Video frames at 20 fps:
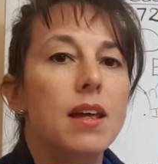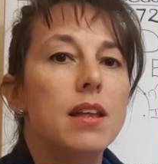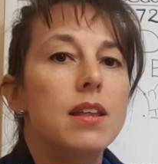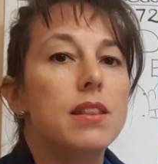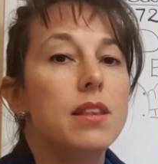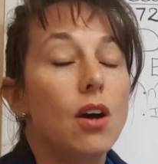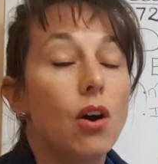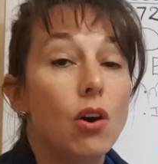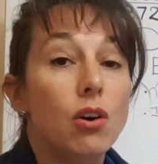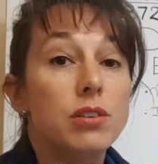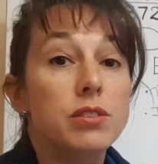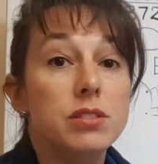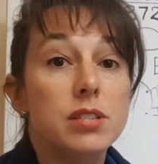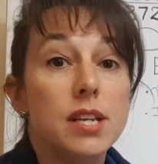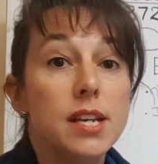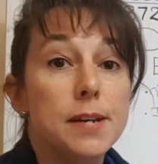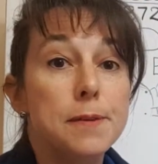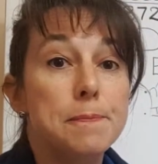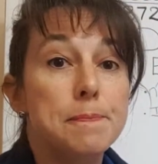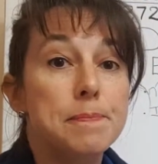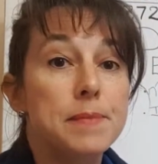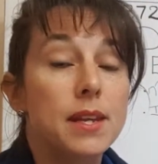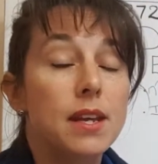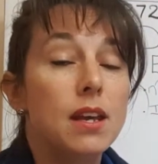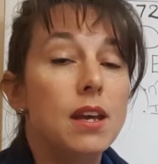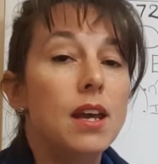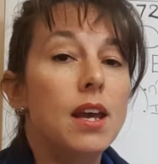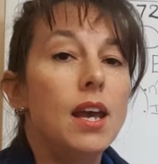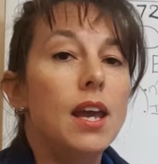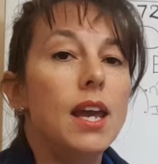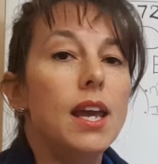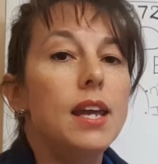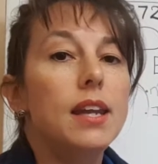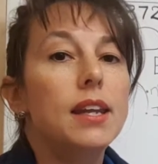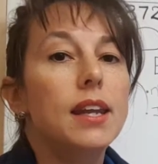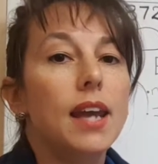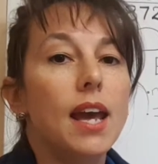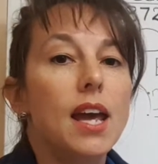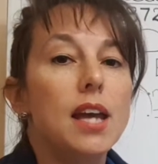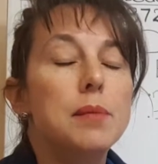The answer. It
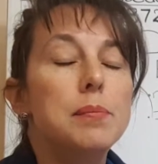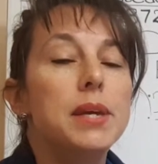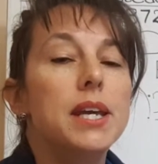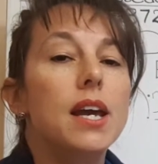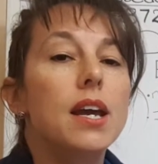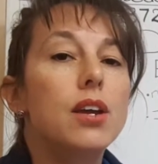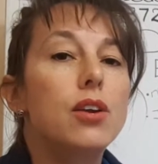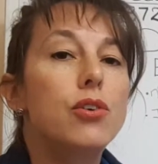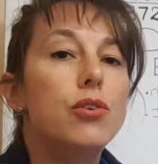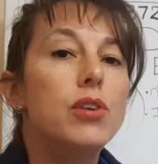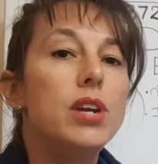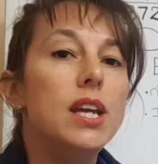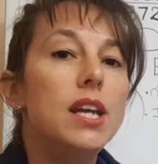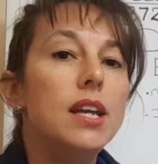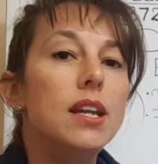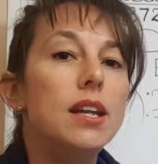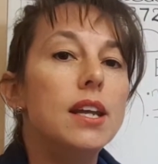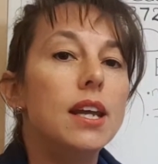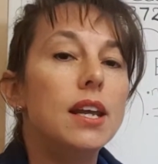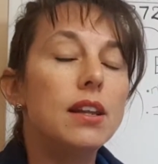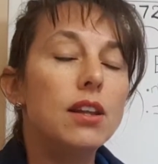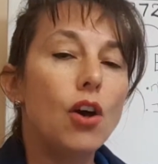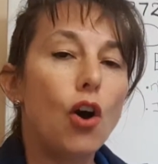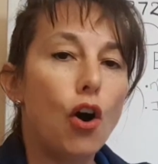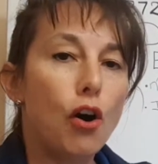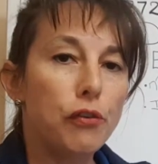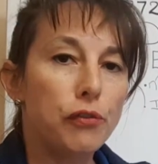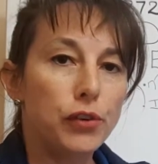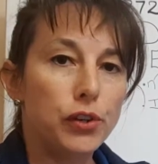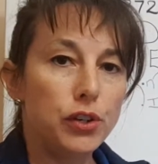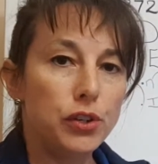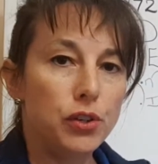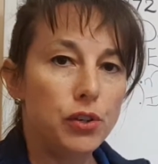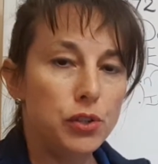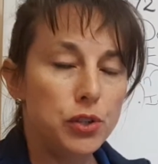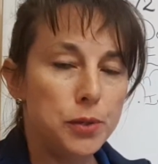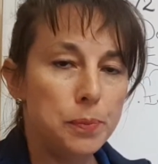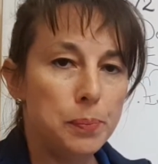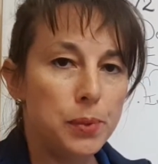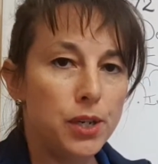can be agreed in the offer
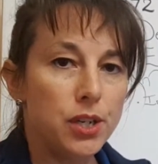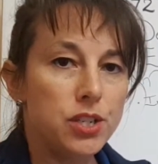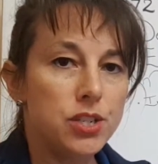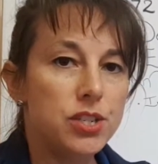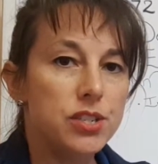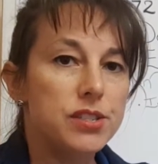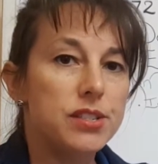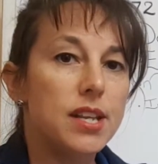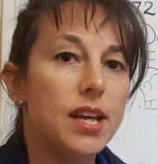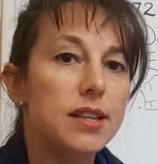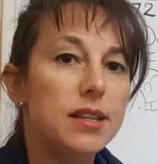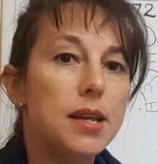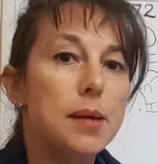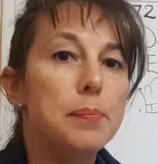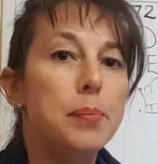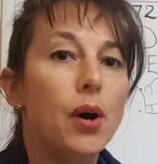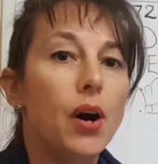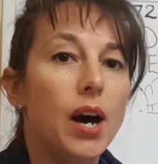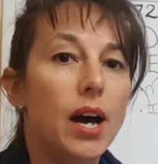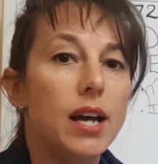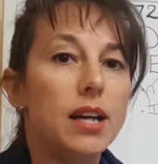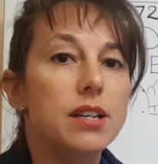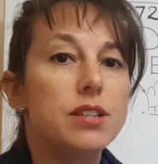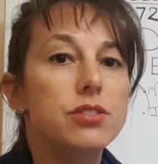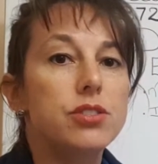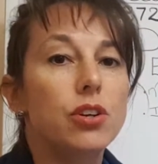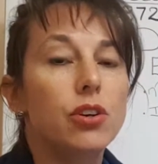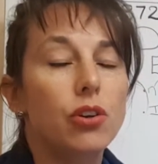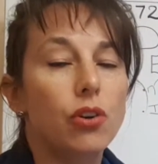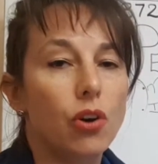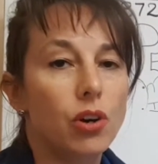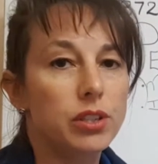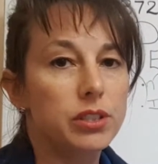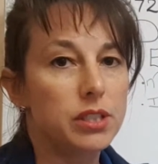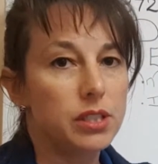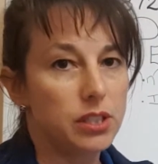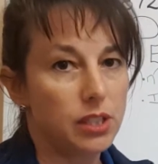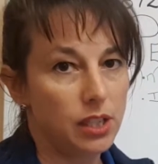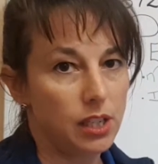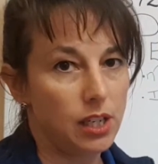to purchase that the buyer is
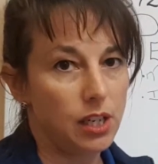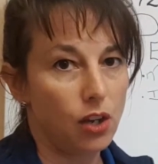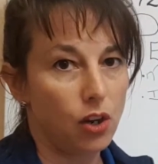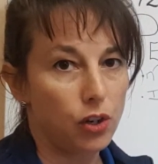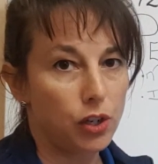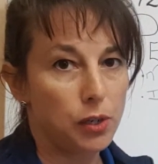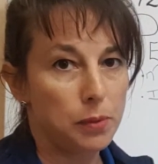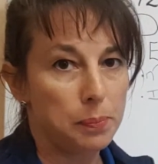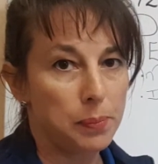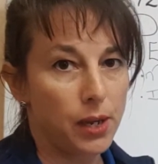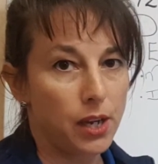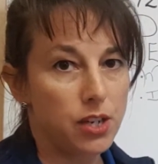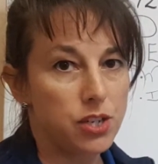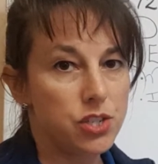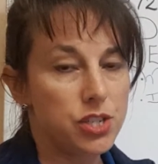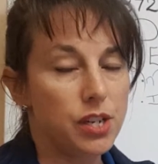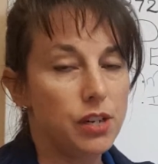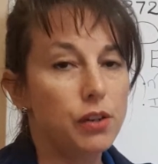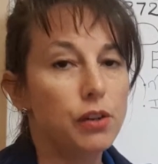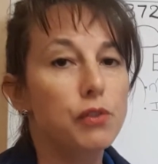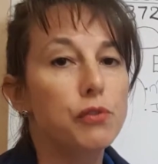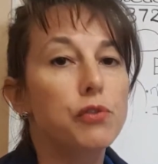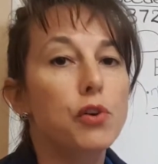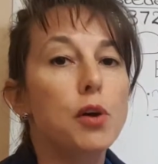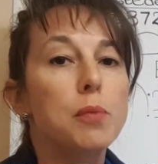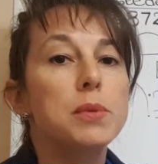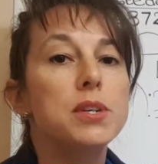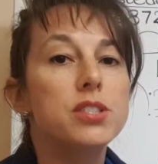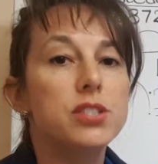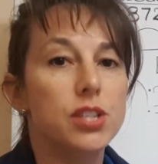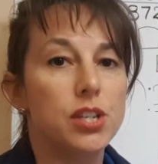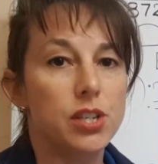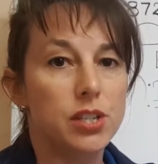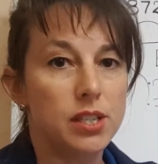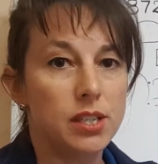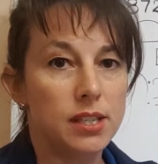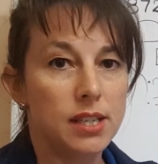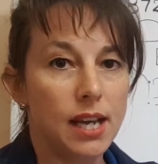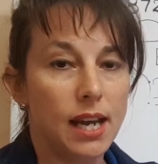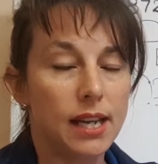granted early occupation from a
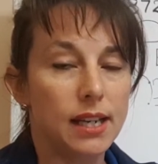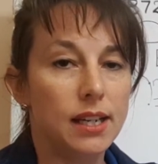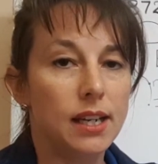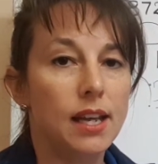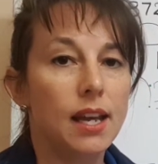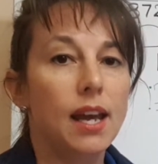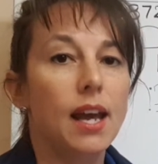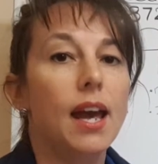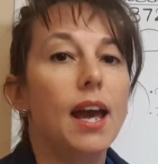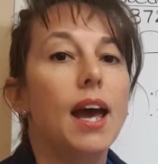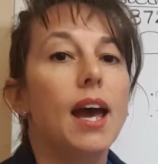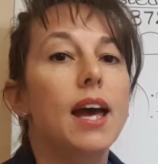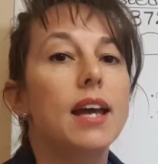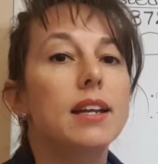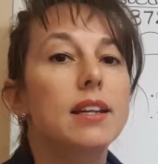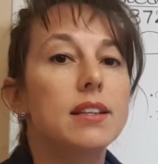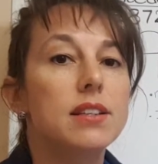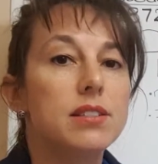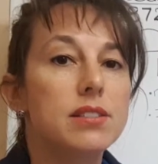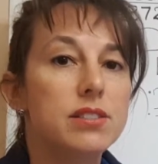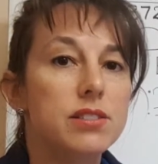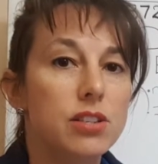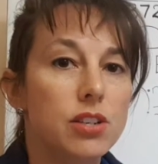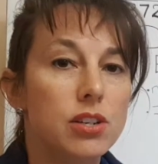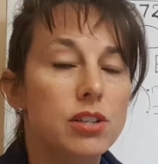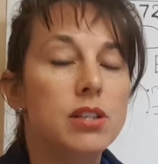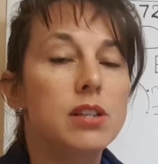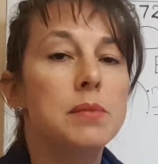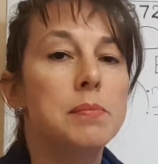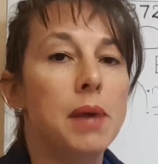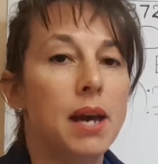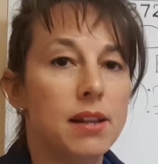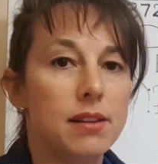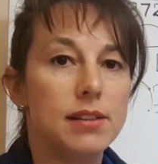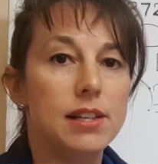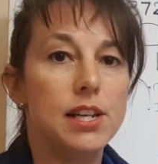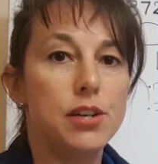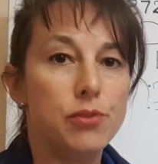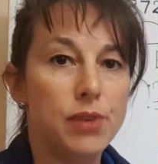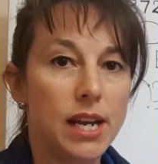certain date at a certain
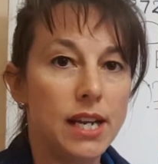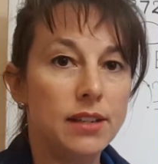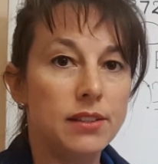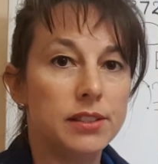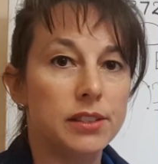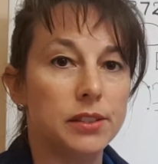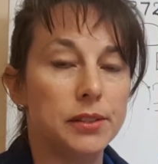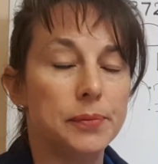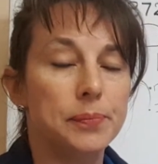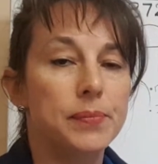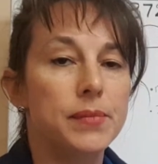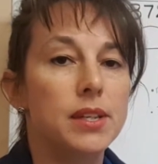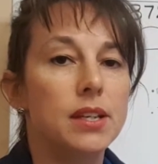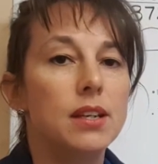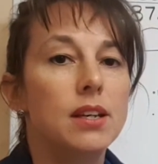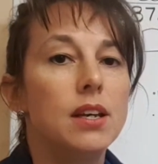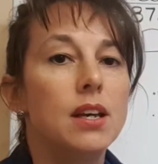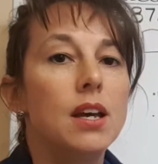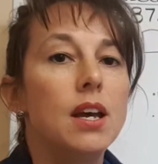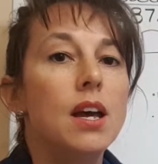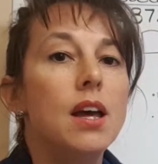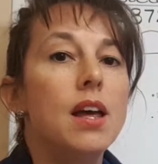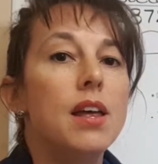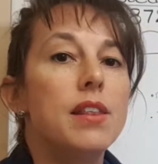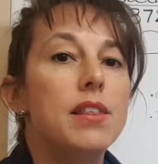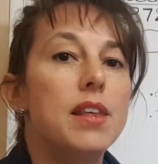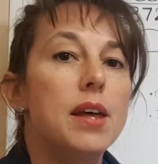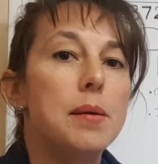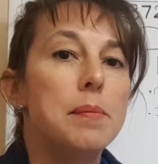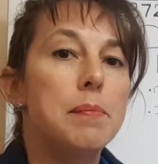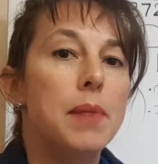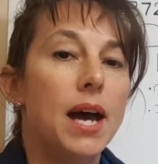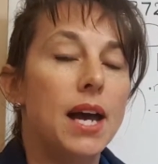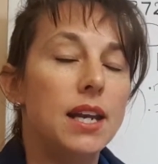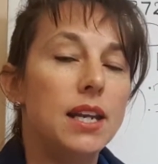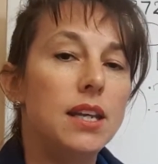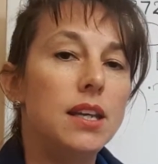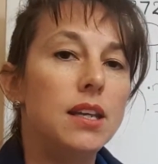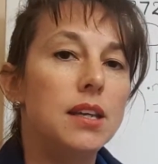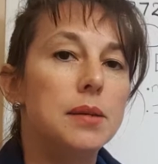monthly rental. The
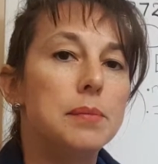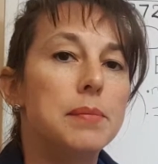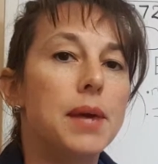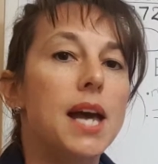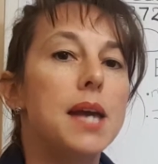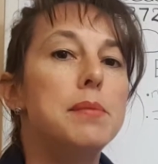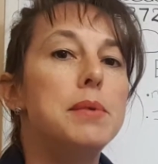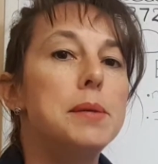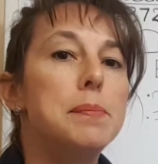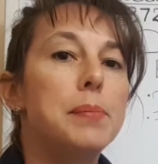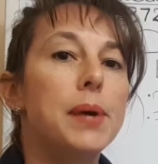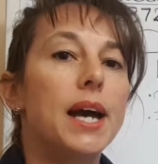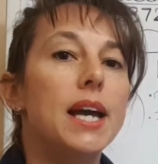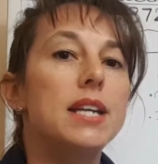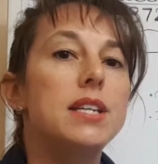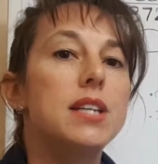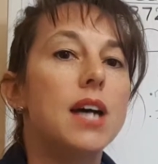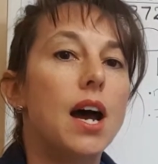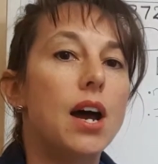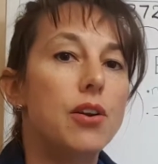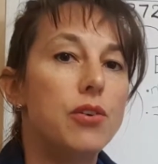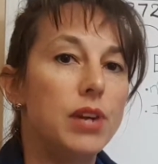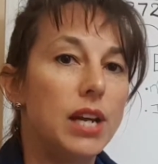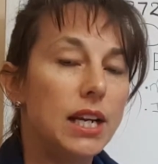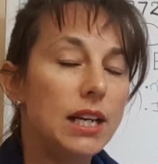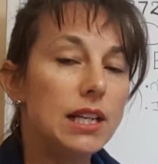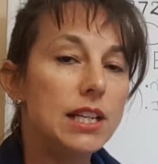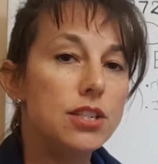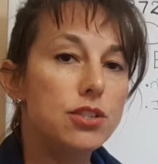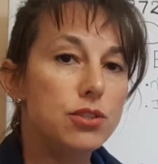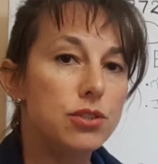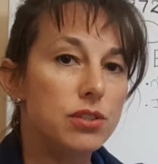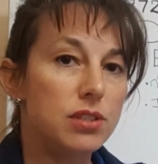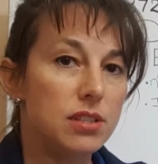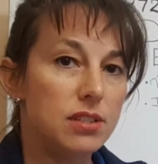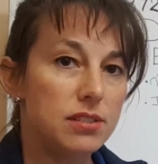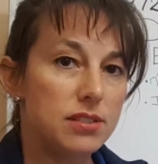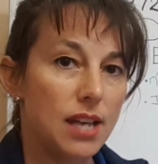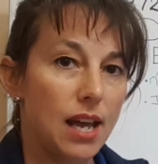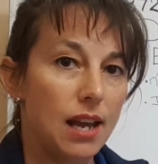money may be paid directly to the
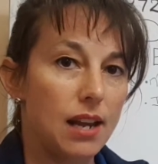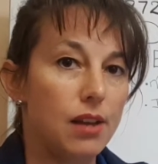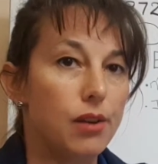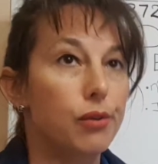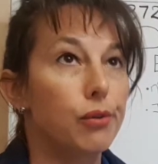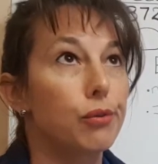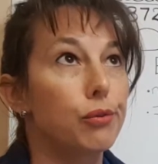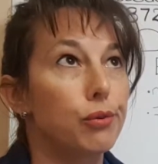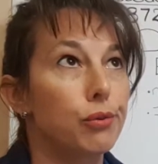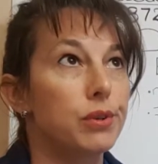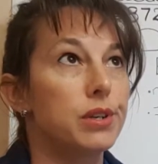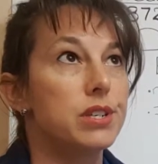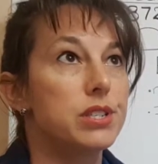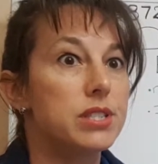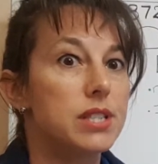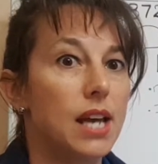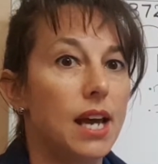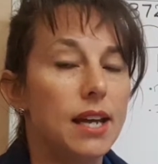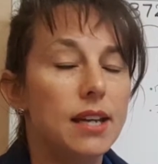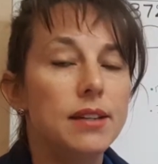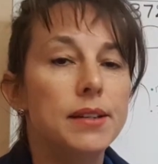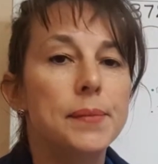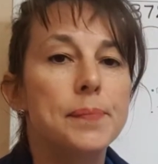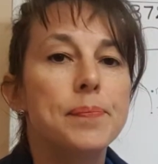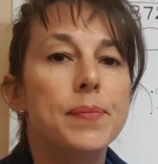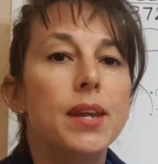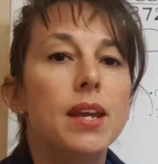seller or estate,